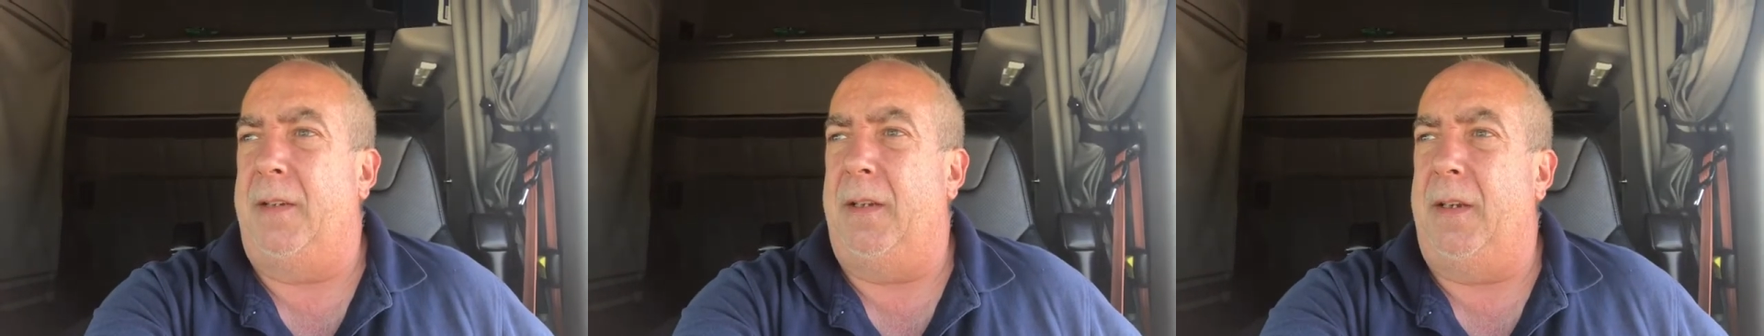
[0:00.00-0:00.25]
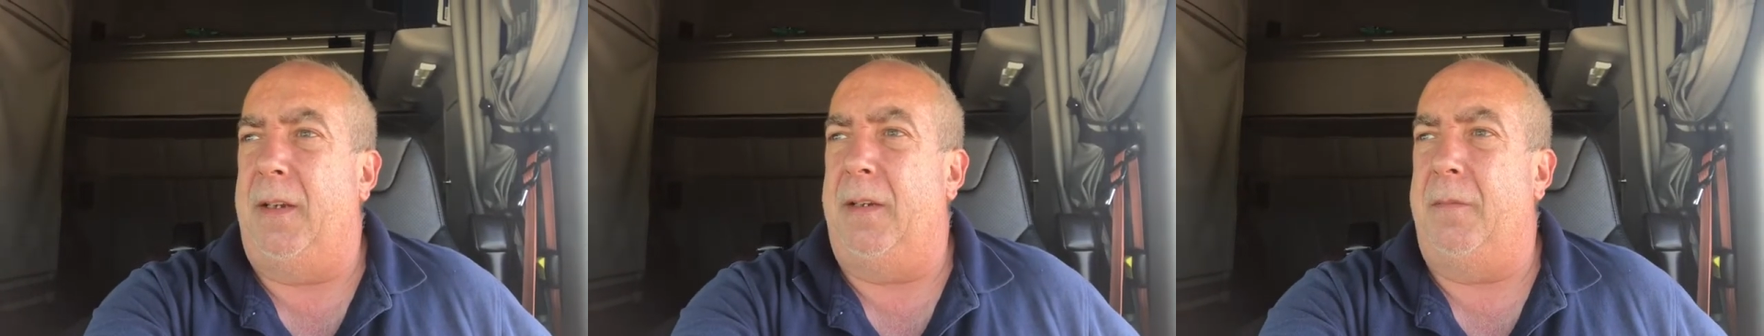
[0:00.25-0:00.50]

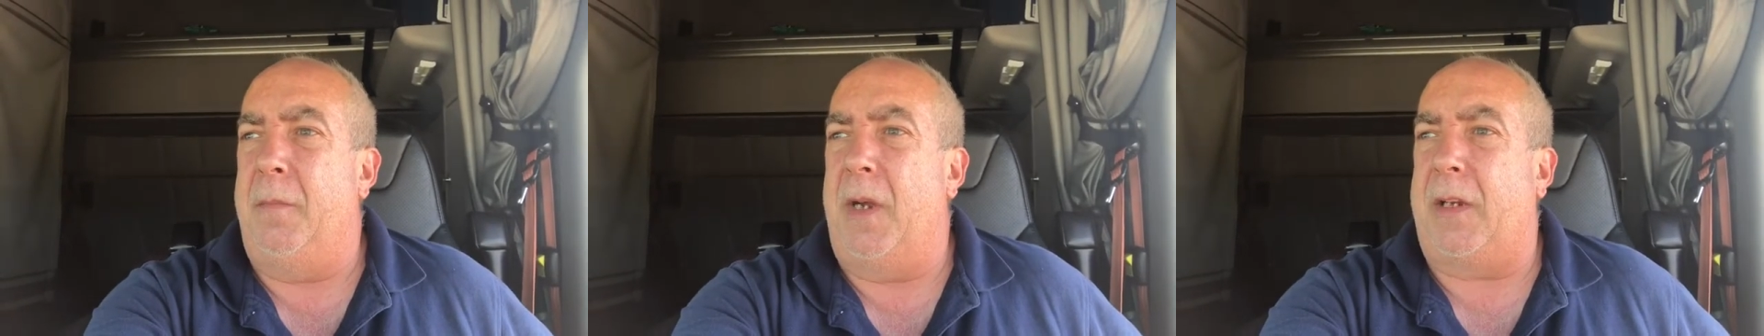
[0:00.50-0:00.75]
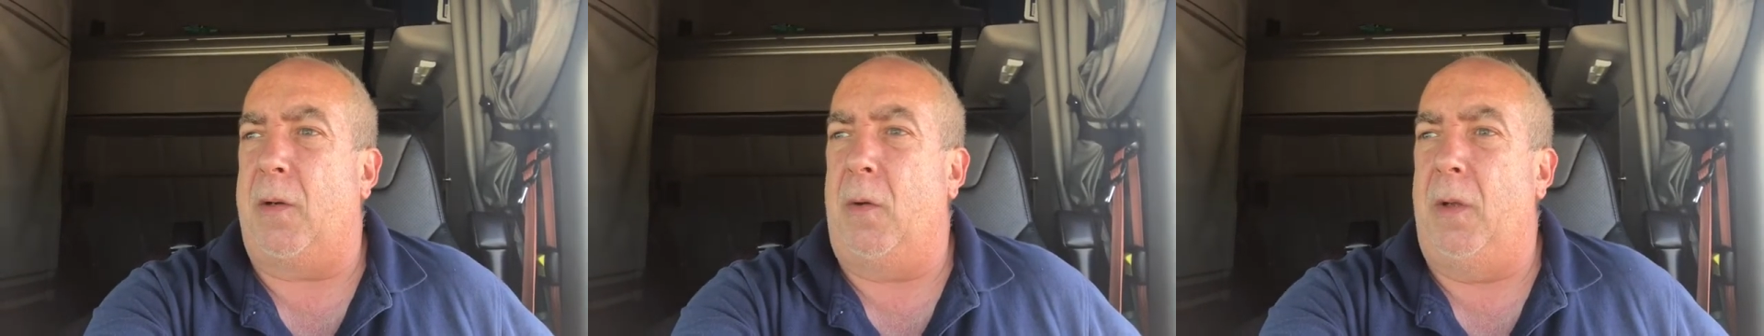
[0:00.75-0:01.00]
and my
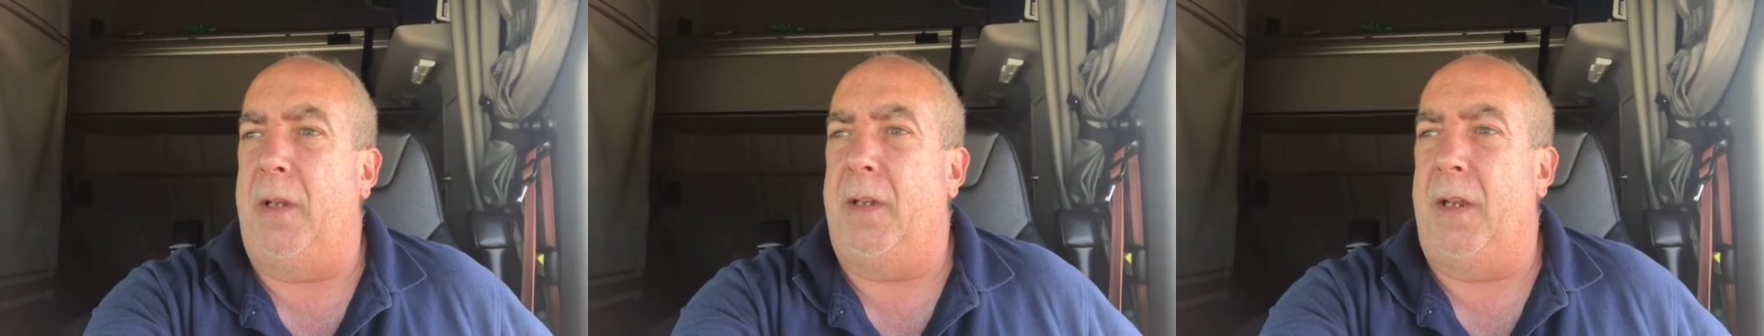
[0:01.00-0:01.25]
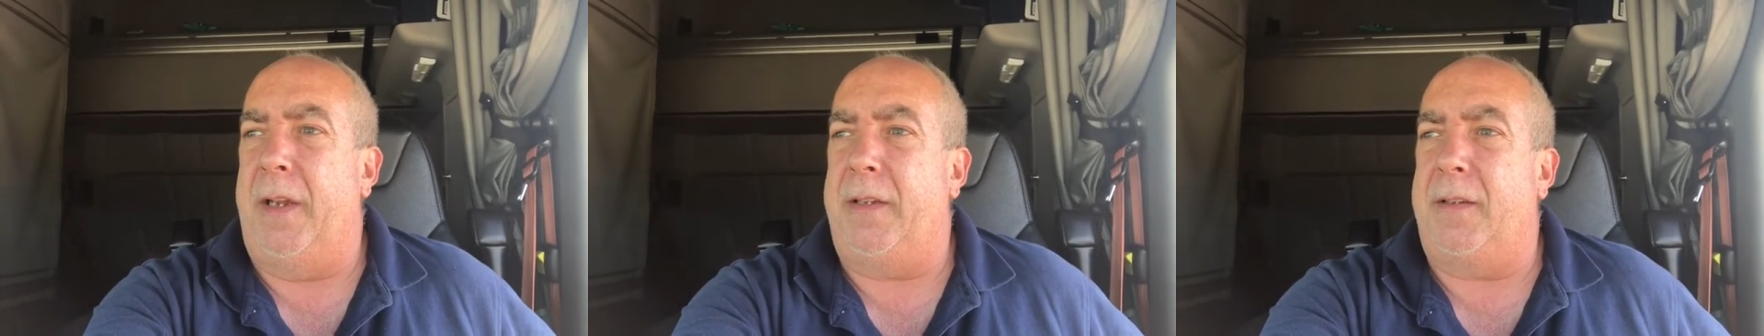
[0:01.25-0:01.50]
coolant
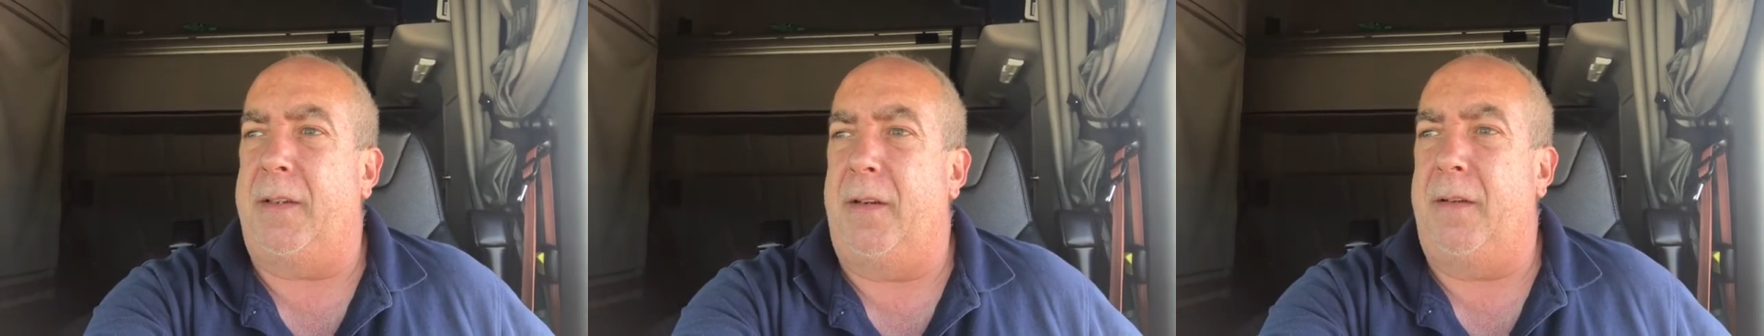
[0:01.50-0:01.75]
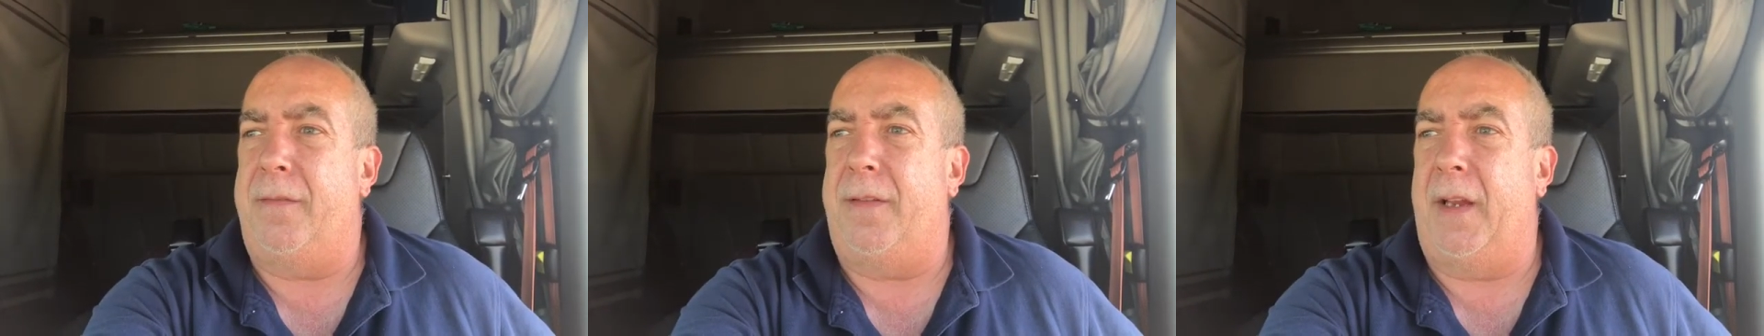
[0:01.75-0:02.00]
light
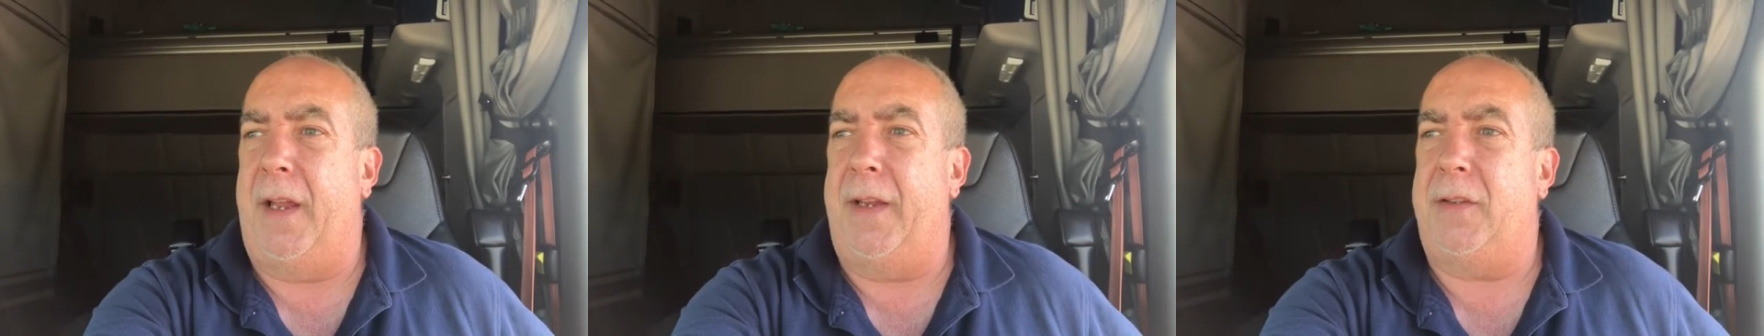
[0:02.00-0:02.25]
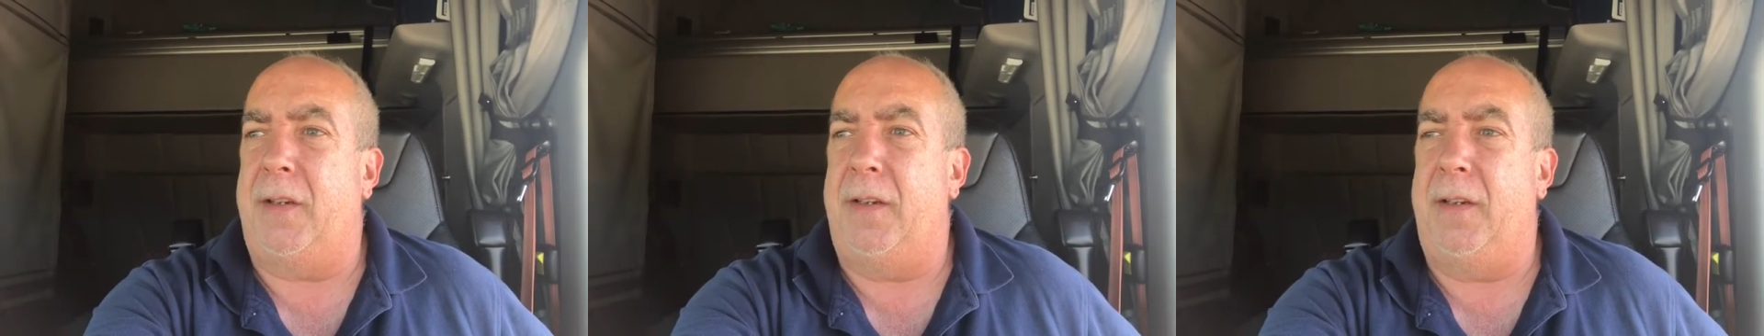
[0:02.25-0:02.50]
started
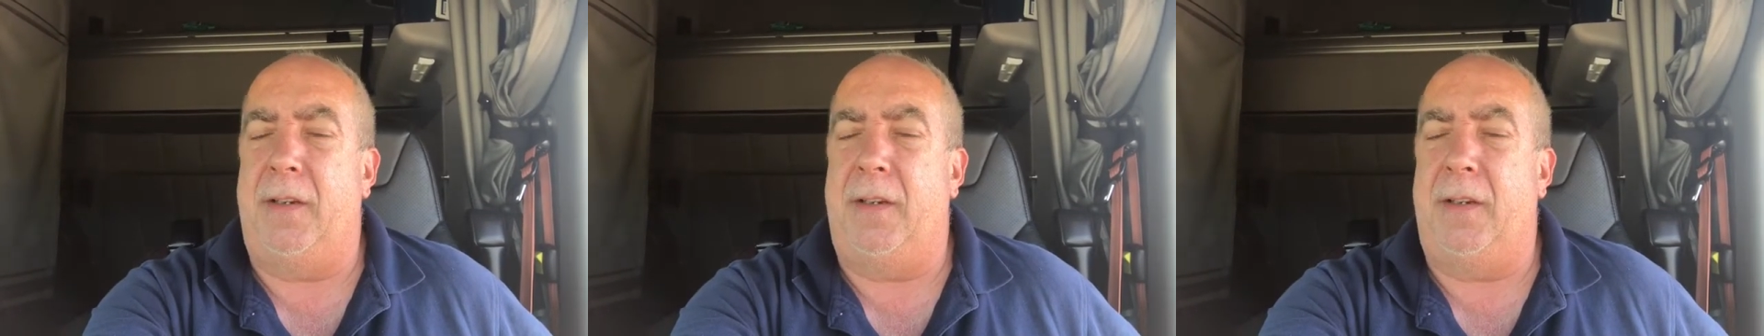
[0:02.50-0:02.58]
flashing